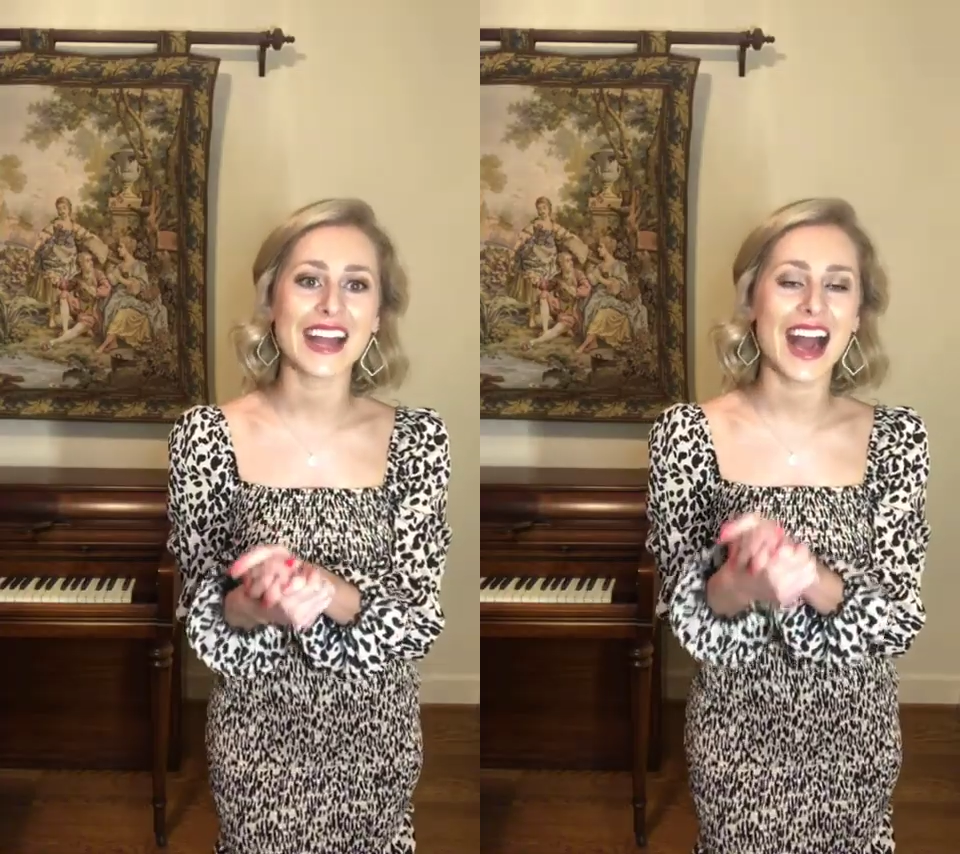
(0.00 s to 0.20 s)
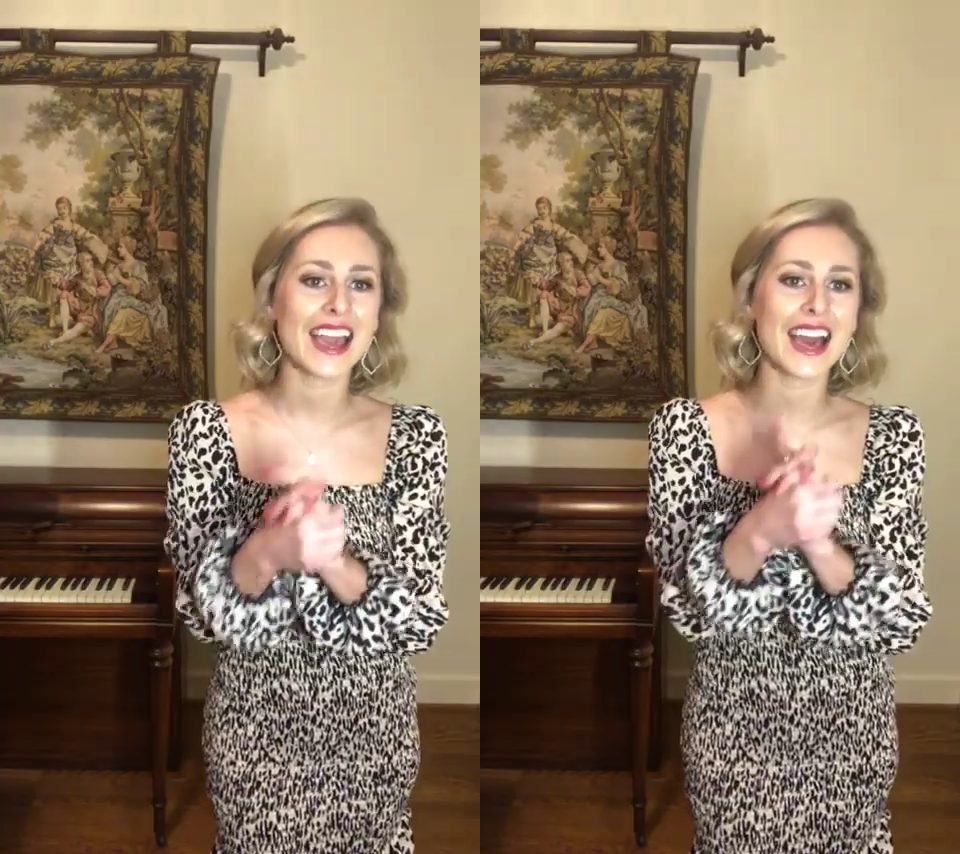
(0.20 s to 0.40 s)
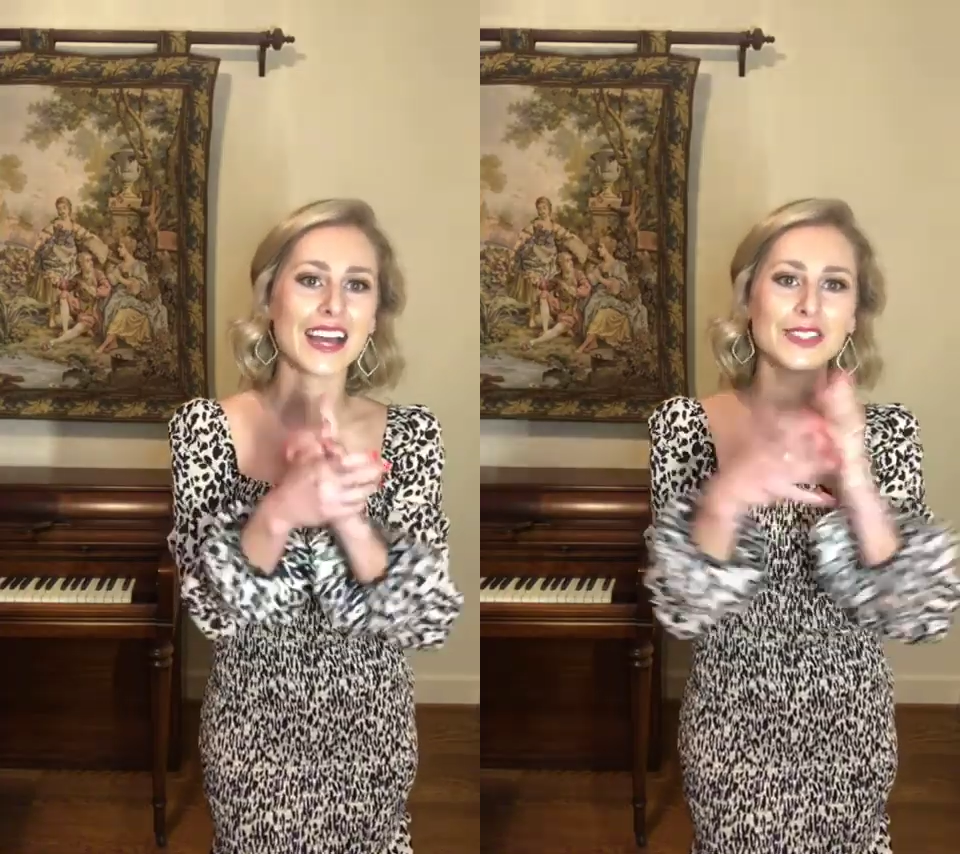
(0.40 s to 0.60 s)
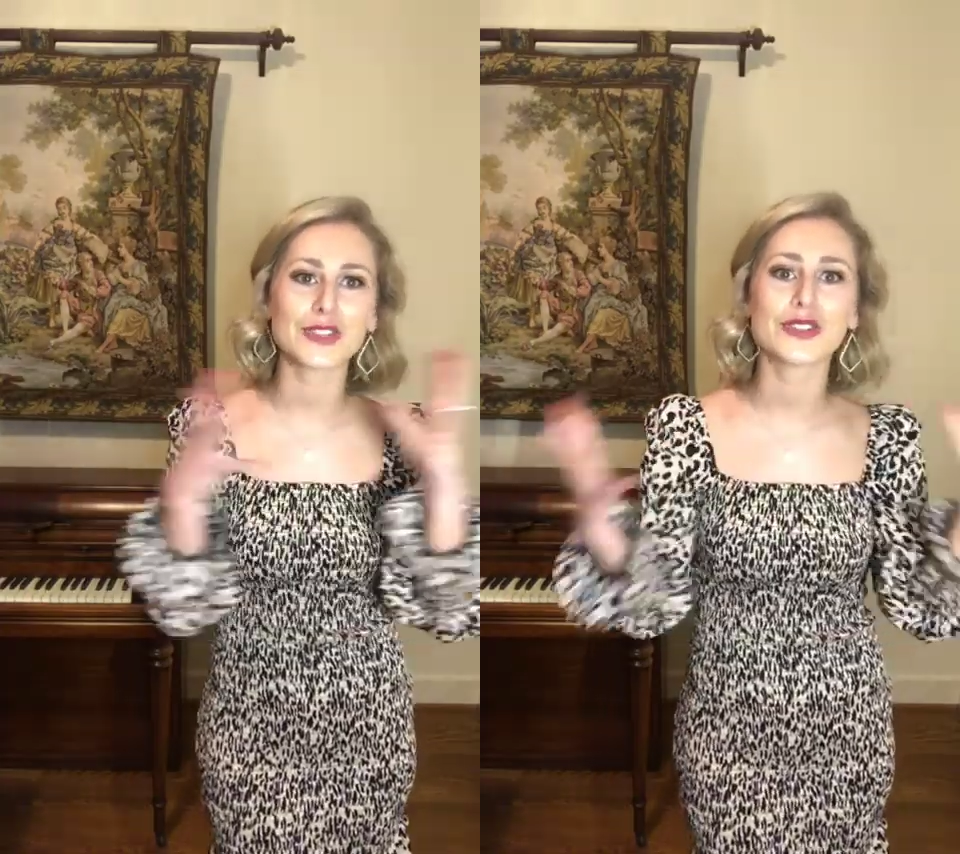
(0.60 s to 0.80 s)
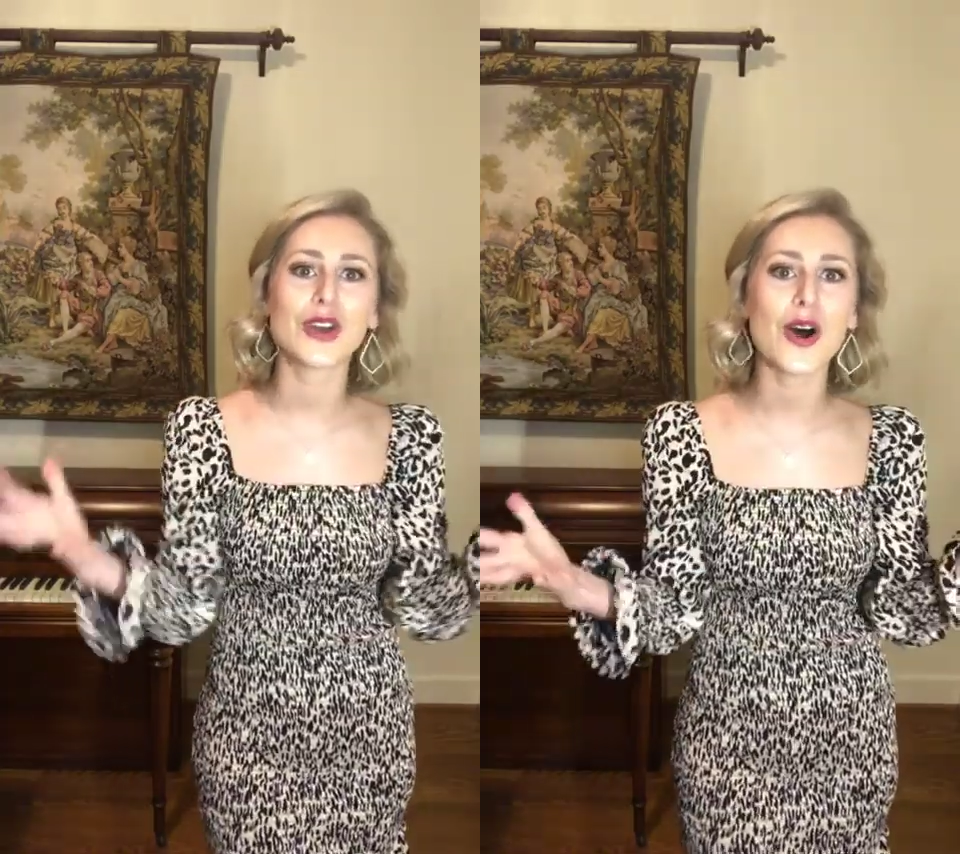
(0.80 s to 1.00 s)
I had
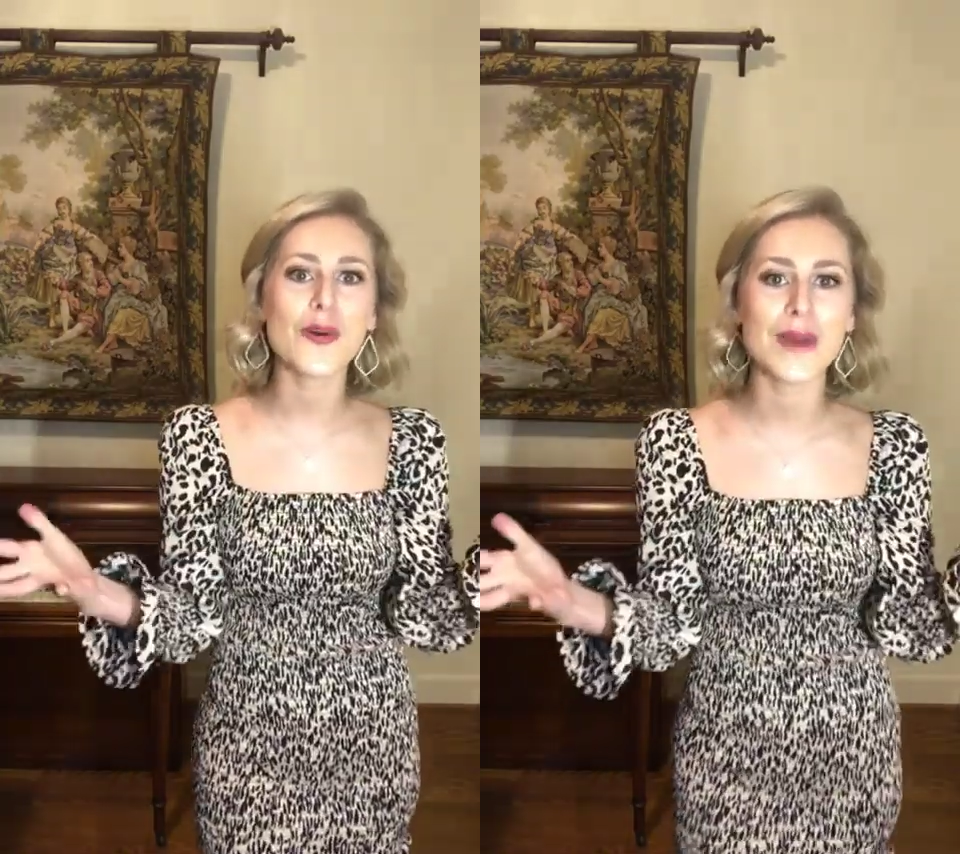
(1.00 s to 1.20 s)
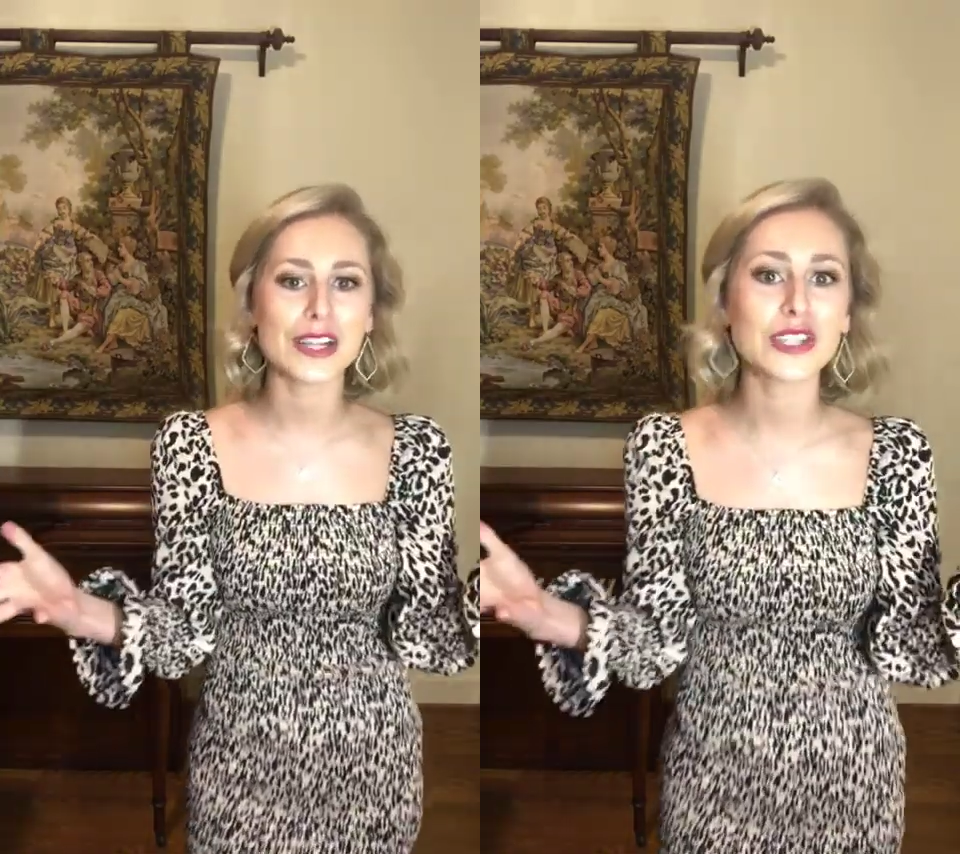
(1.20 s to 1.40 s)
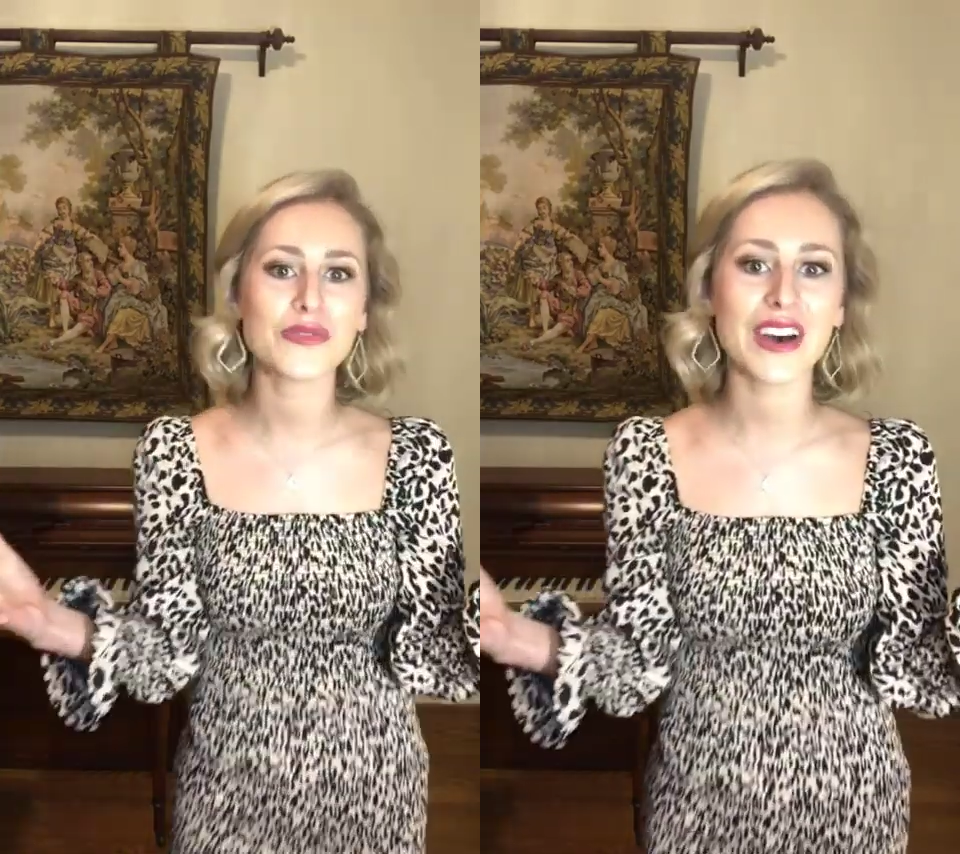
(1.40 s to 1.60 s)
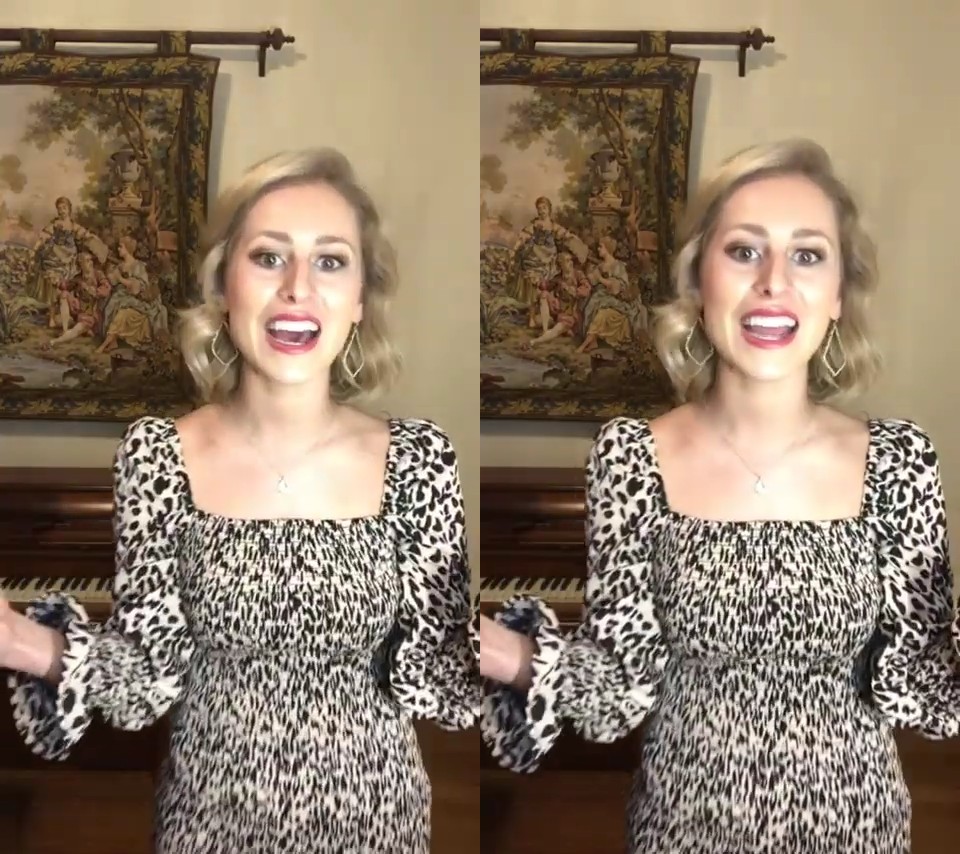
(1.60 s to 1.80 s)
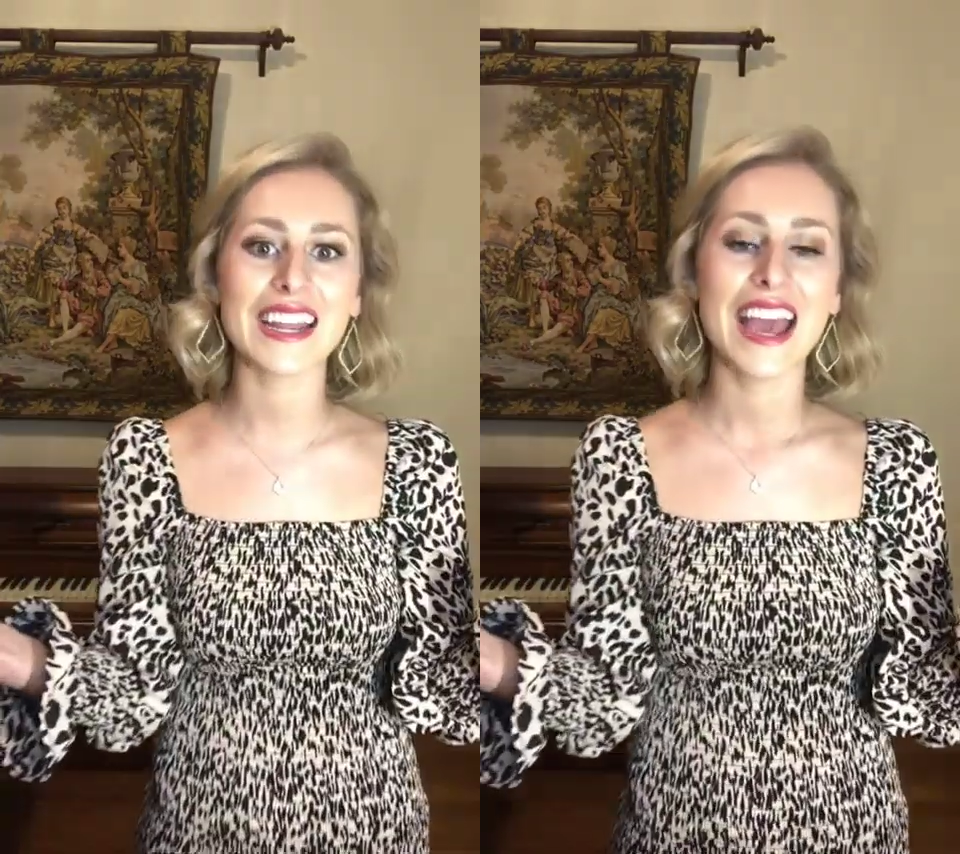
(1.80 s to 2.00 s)
so much
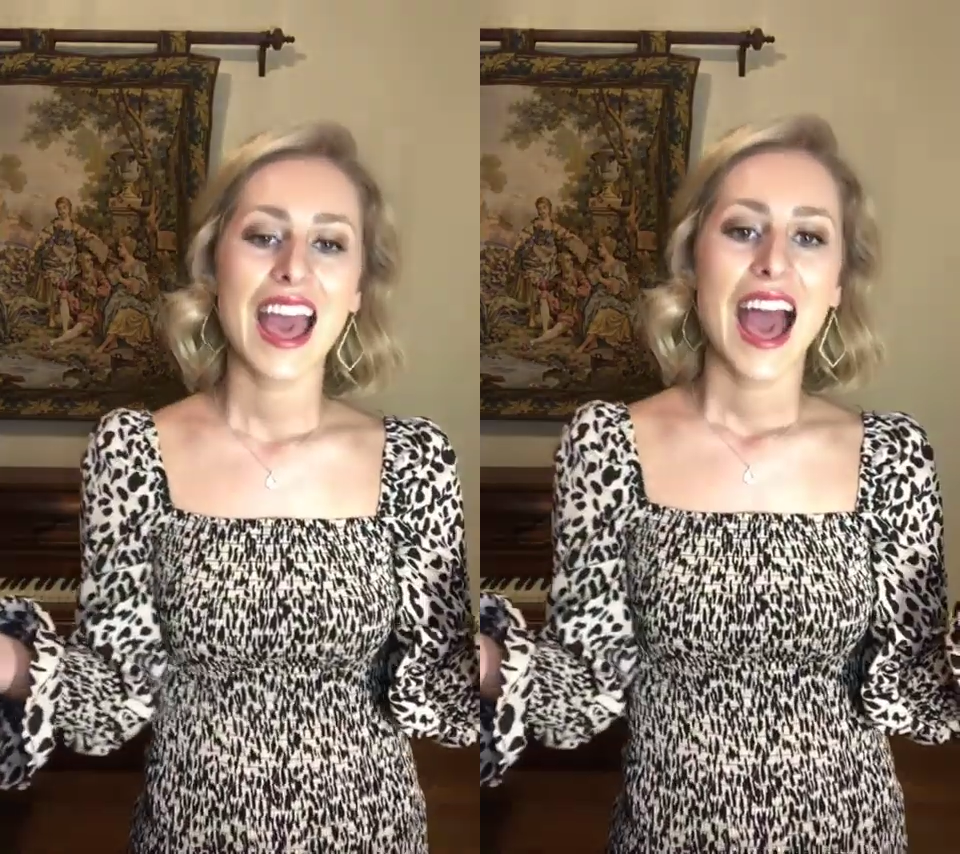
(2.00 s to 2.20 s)
fun.